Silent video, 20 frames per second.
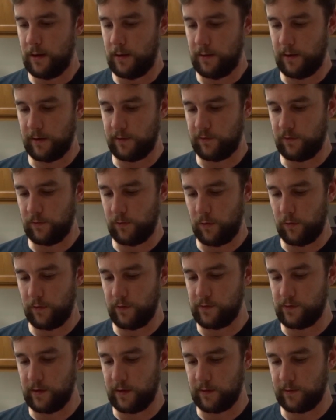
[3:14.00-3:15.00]
that you
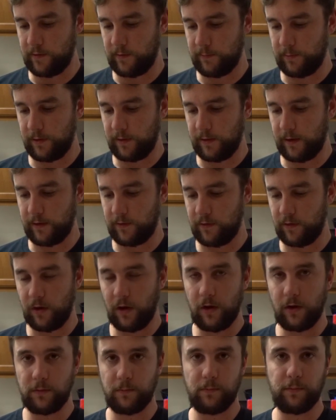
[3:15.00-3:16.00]
always get something that's
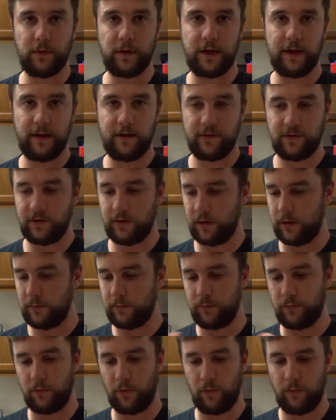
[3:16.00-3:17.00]
unbleached,
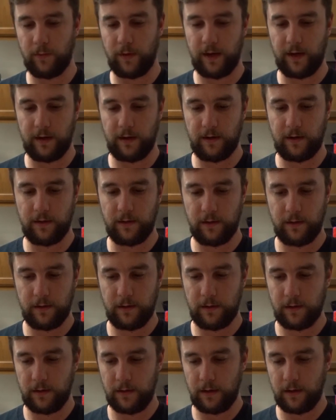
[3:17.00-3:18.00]
unbromated.
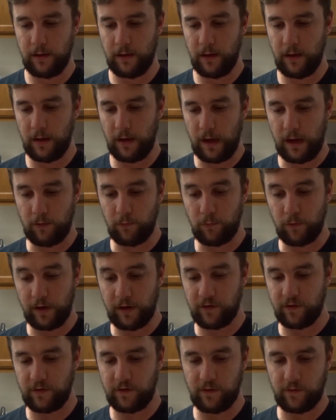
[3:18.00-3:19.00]

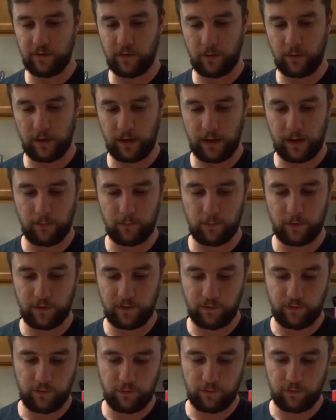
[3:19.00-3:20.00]
Enriched is okay.
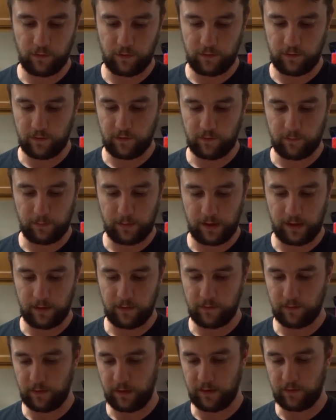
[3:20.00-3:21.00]
Enriched usually just
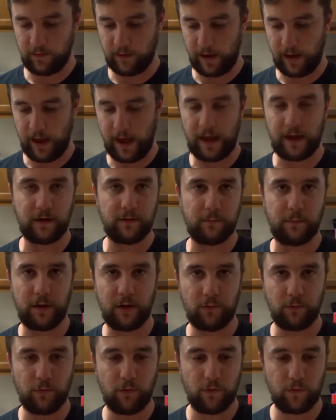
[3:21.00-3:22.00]
means it's got added
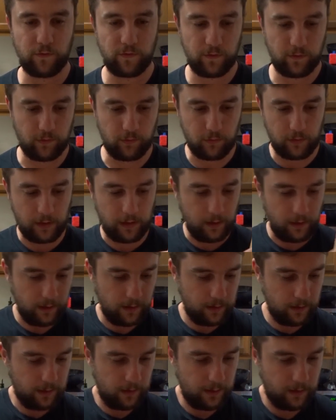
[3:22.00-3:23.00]
minerals to it.
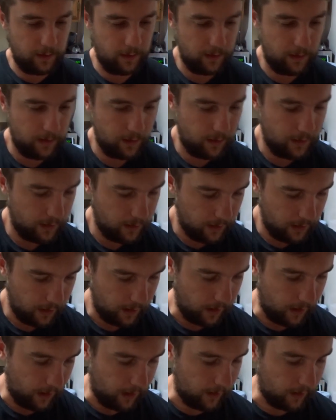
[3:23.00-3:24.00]

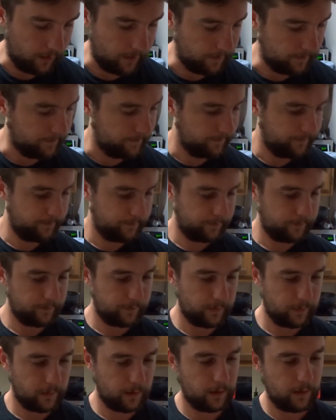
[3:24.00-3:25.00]
Um,
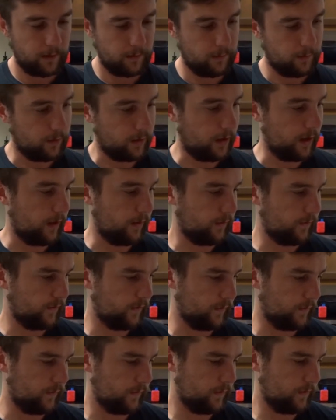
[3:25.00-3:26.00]
yeah, this
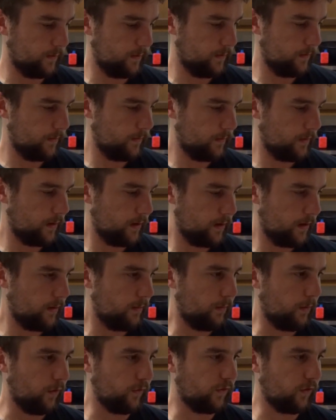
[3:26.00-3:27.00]
should.
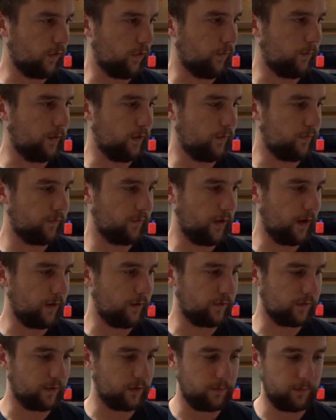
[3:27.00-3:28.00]
Most wholemeal
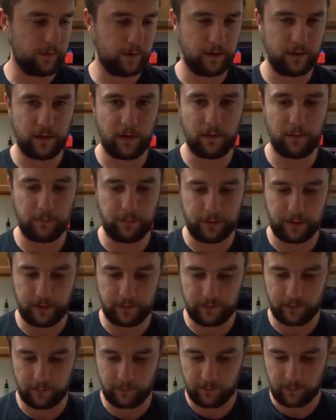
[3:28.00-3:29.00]
flour is going to be
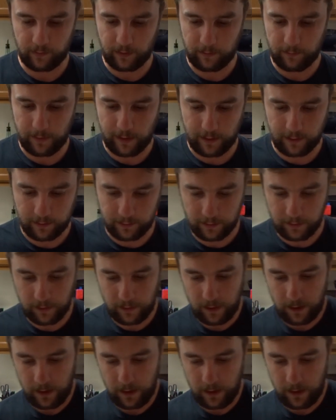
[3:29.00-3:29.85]
unbleached almost automatically.